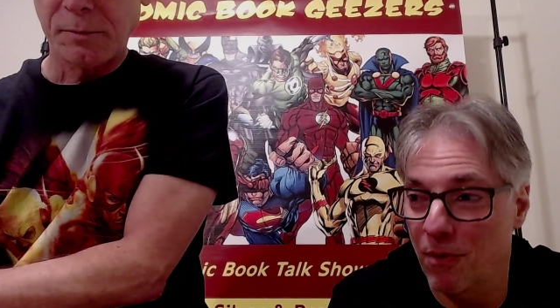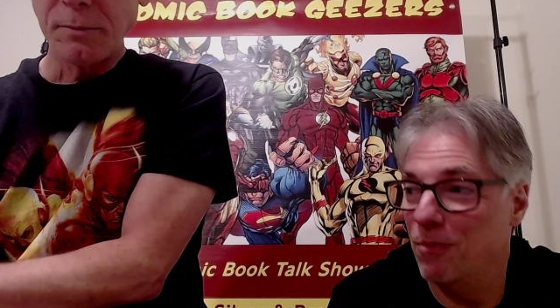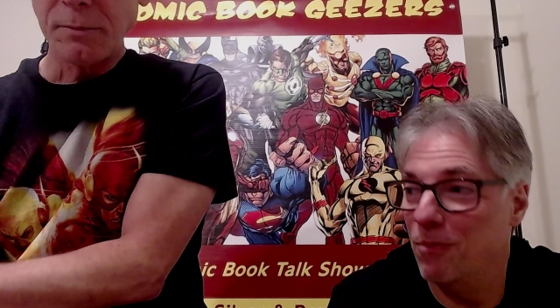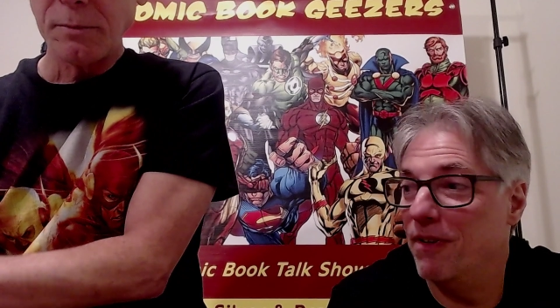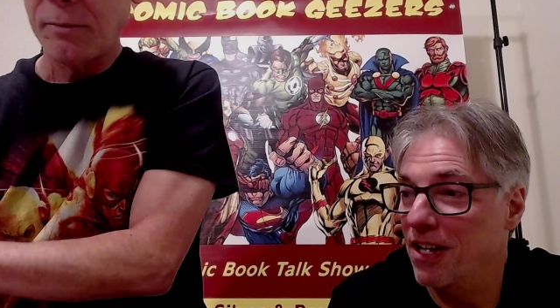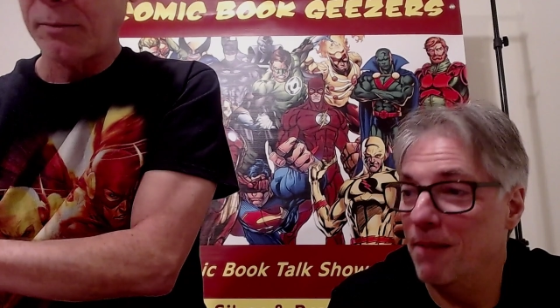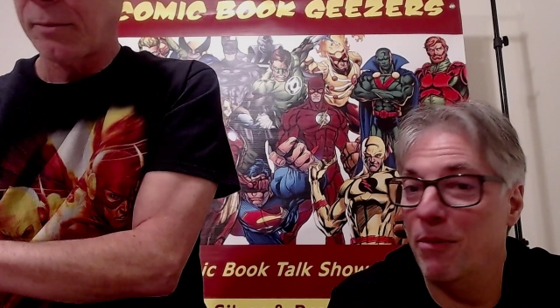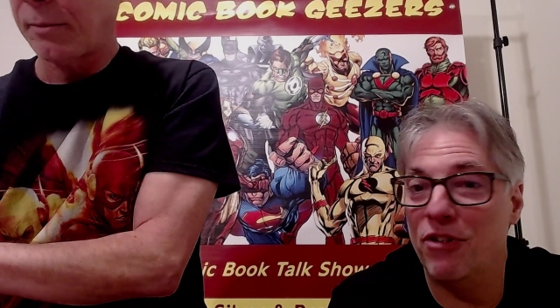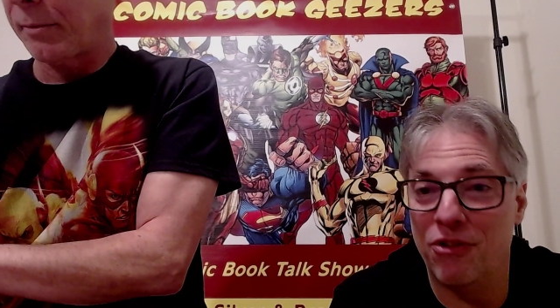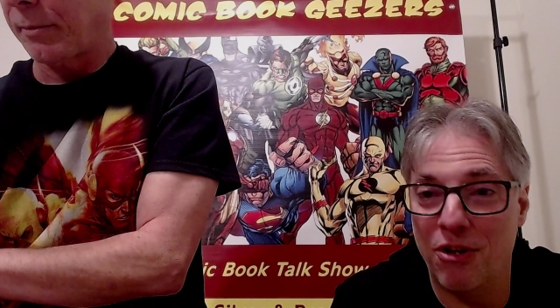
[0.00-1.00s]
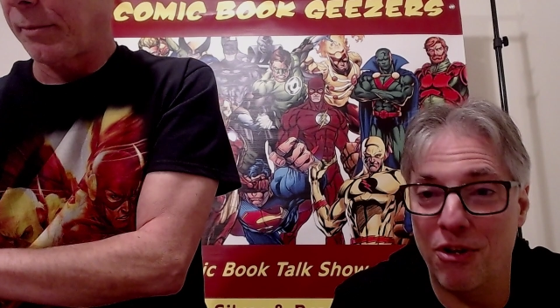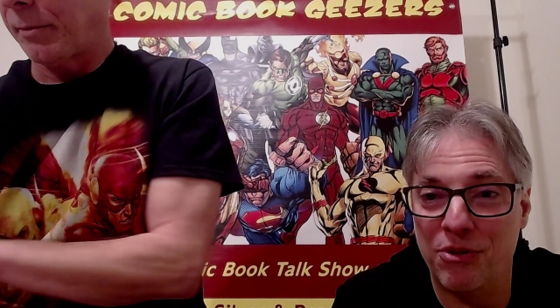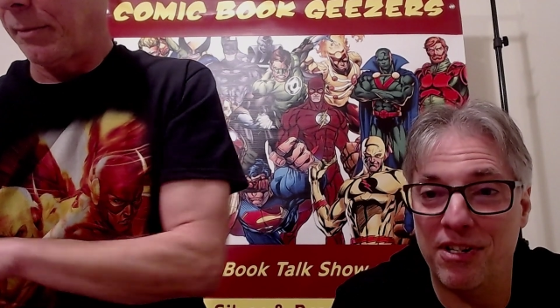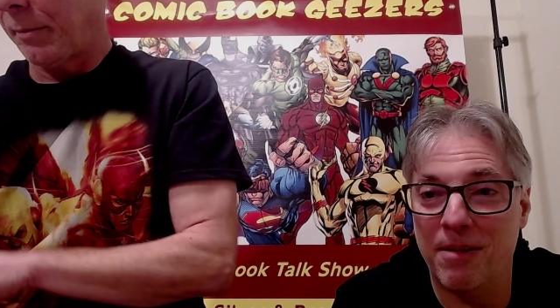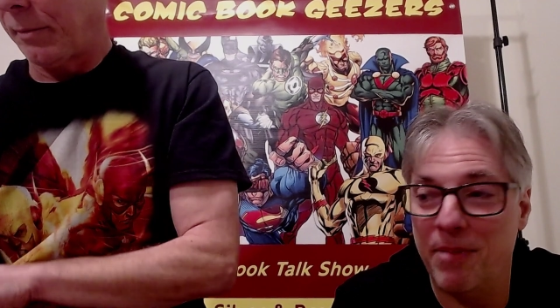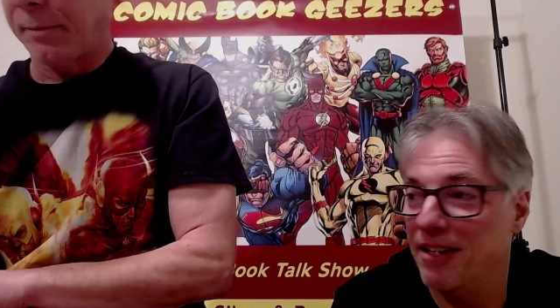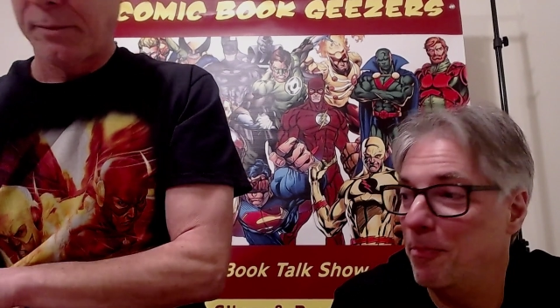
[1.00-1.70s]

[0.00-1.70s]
ones, and we've done a bunch of those in the past.